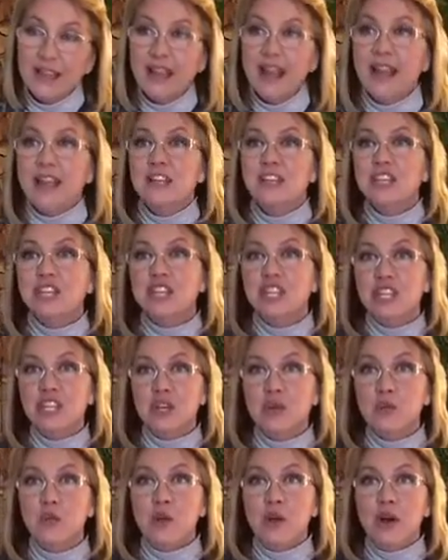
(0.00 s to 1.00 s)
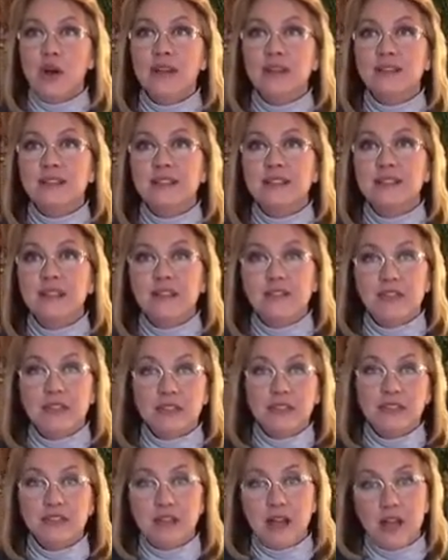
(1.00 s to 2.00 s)
And she wants
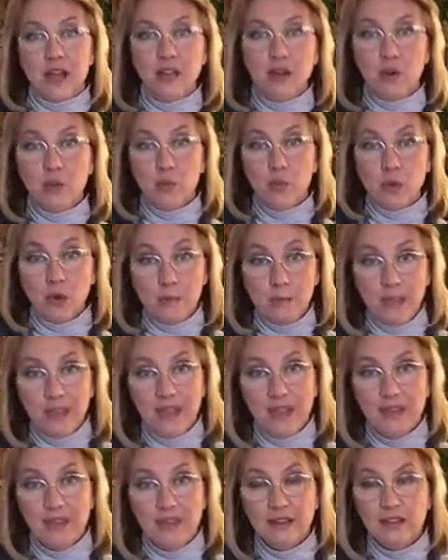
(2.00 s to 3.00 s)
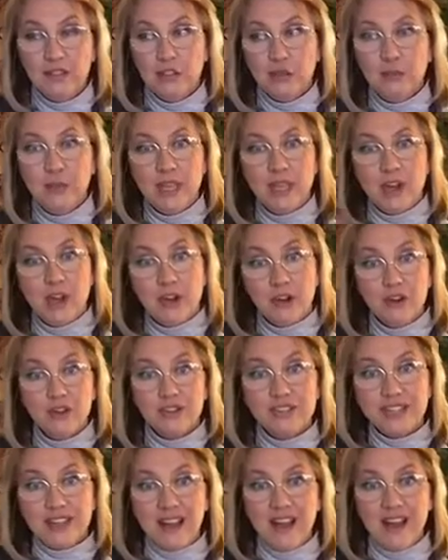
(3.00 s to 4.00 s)
this other woman to be on her
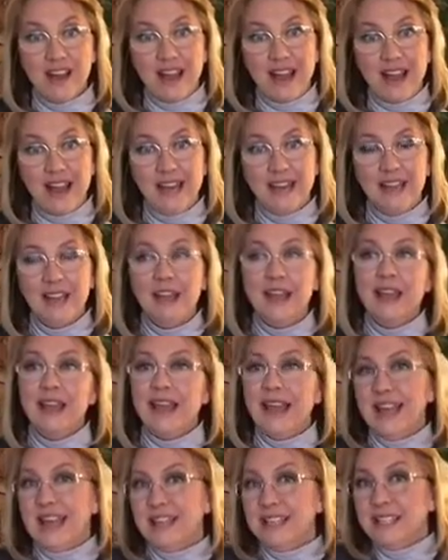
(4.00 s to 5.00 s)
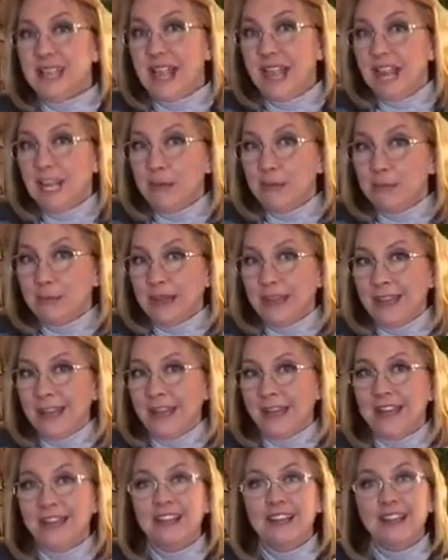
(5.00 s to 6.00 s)
side and hate me